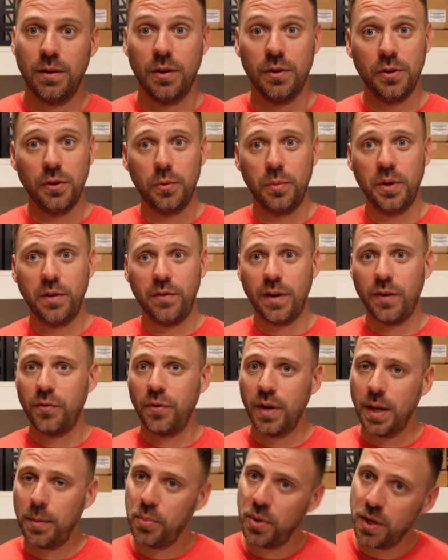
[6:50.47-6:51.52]
the little bit of
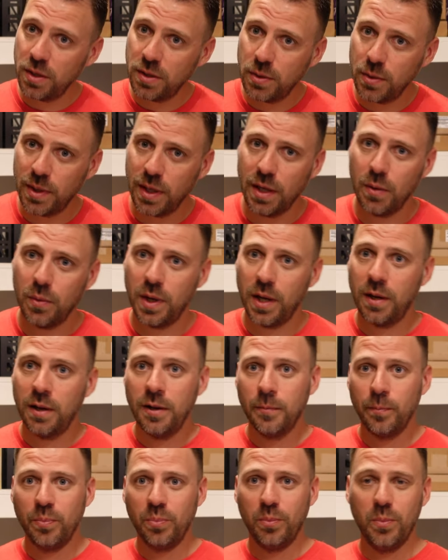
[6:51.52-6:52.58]
effort I put into it anyway
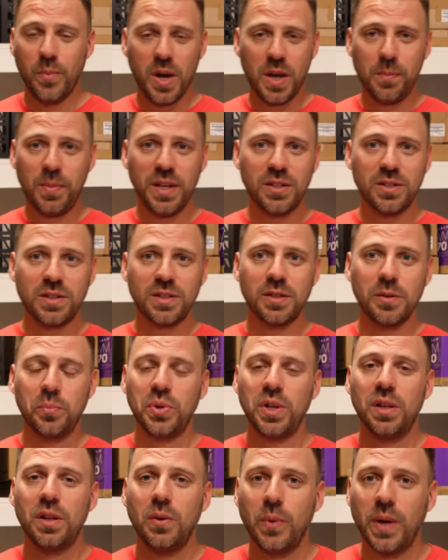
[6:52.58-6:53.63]
might be just
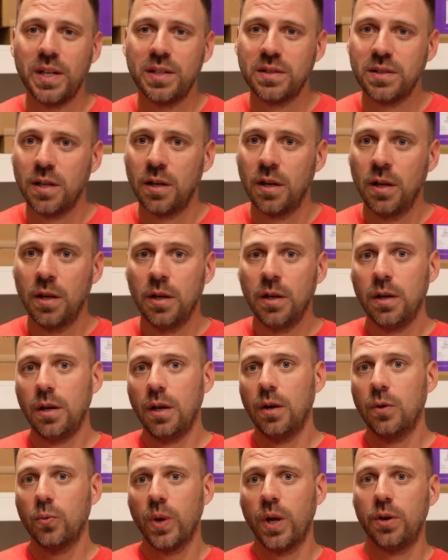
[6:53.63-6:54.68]
completely wasted
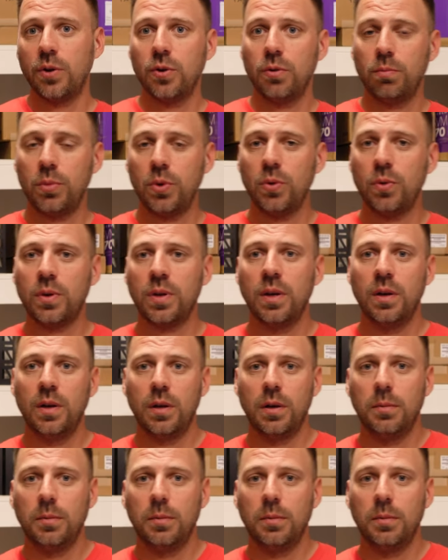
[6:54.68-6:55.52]
and rendered moot